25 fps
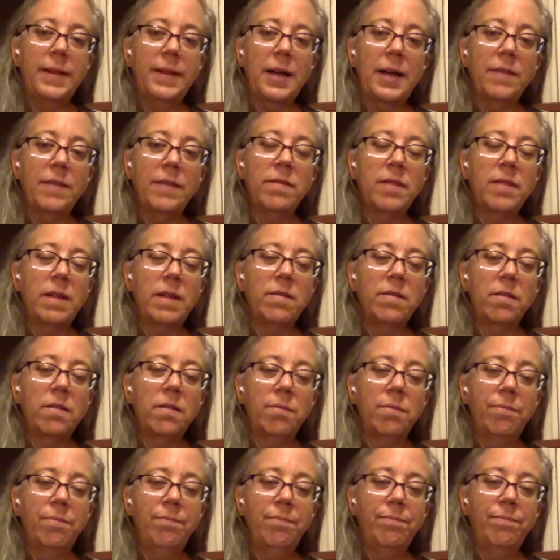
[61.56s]
it's
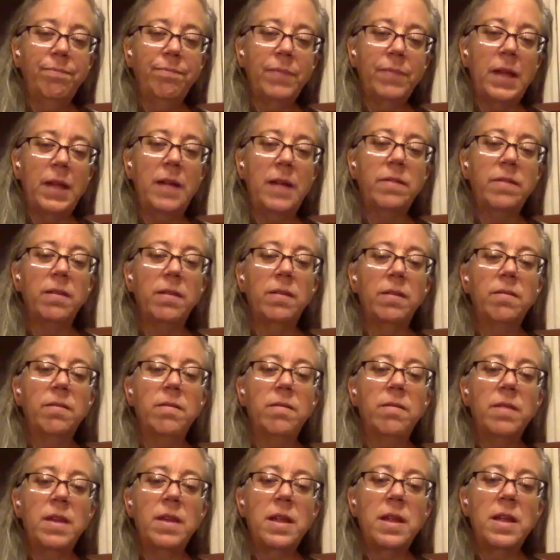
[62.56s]
a
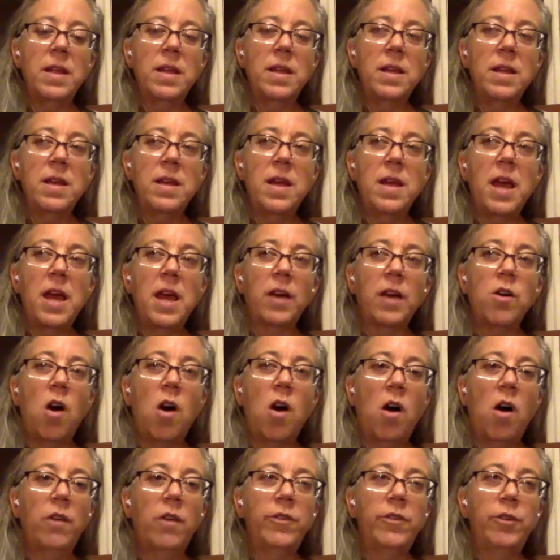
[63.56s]

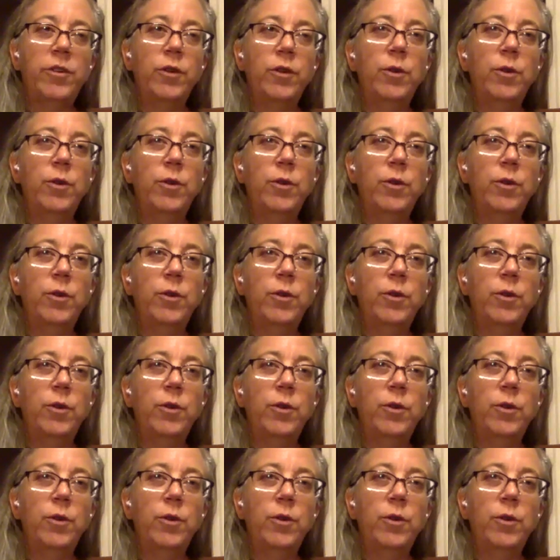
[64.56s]
call